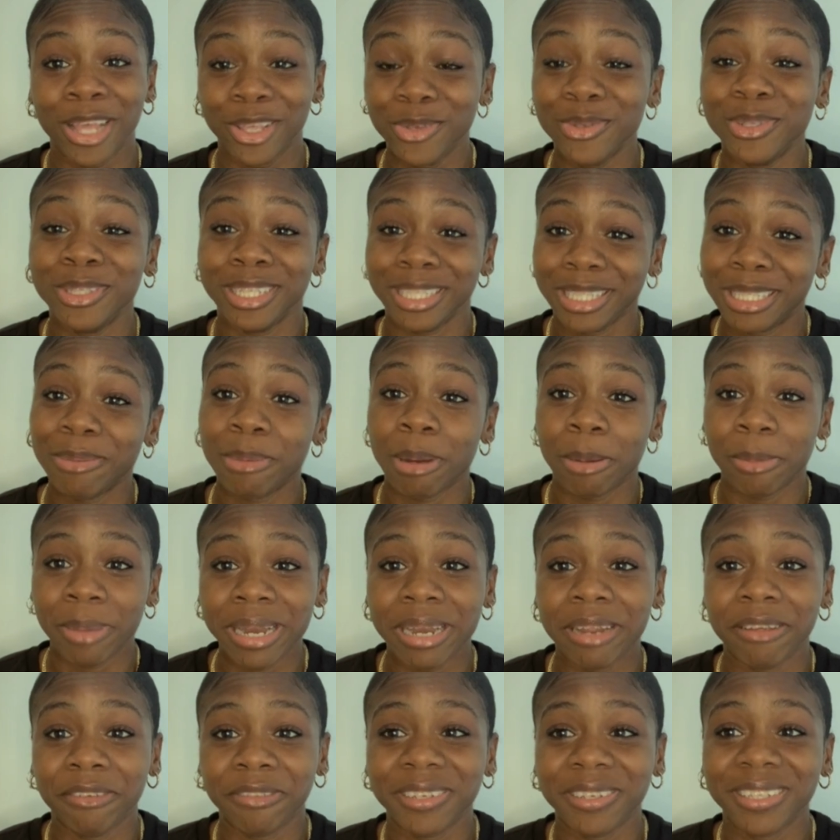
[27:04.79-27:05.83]
used it to my
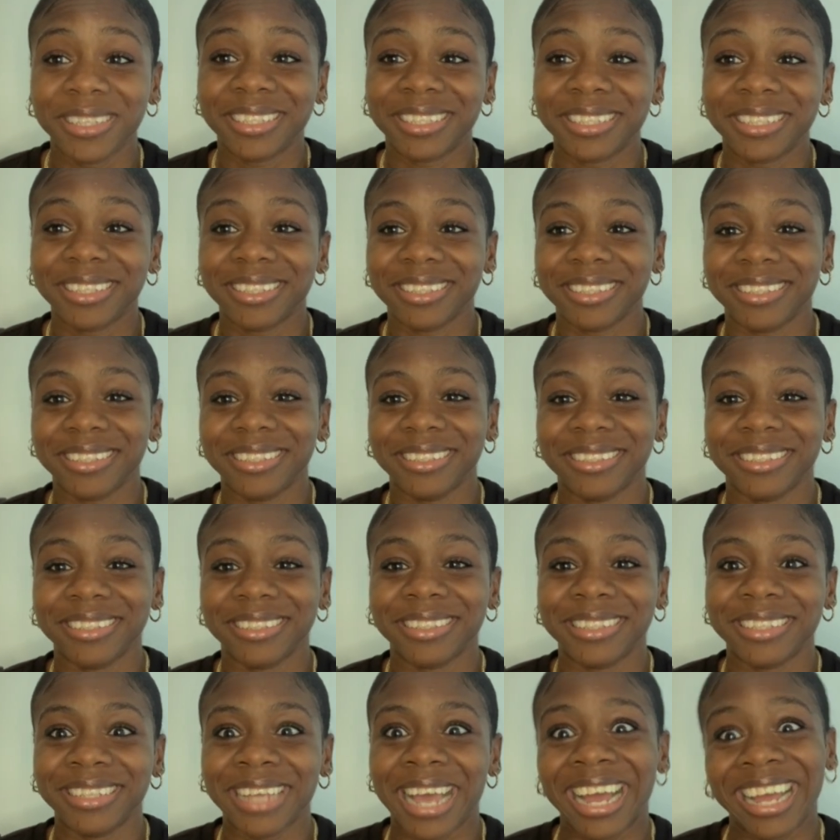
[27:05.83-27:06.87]
benefit
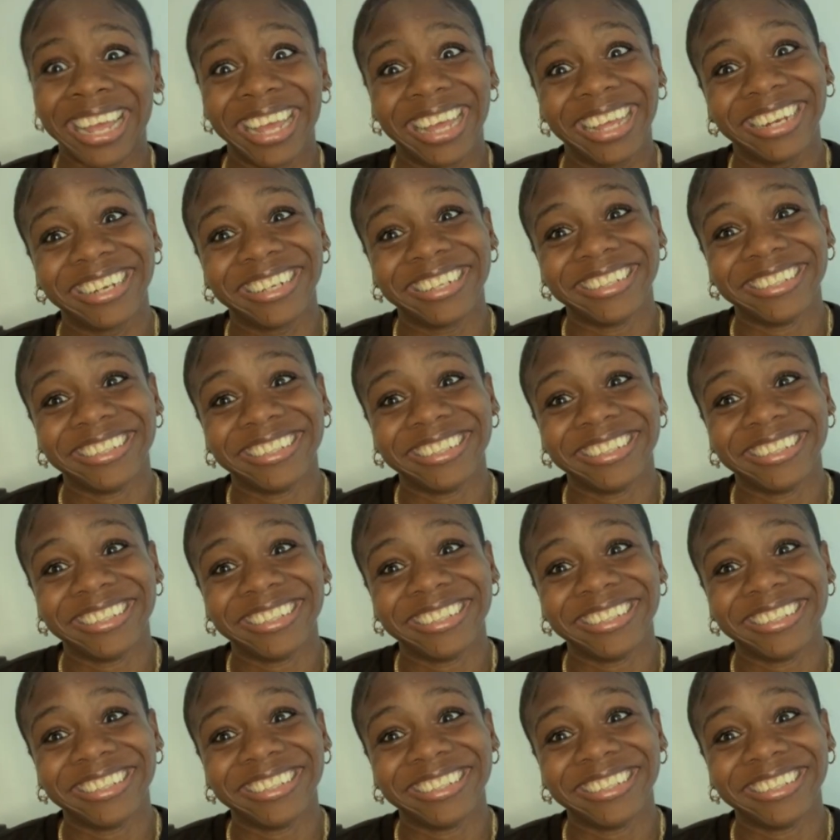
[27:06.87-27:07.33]
mm. again.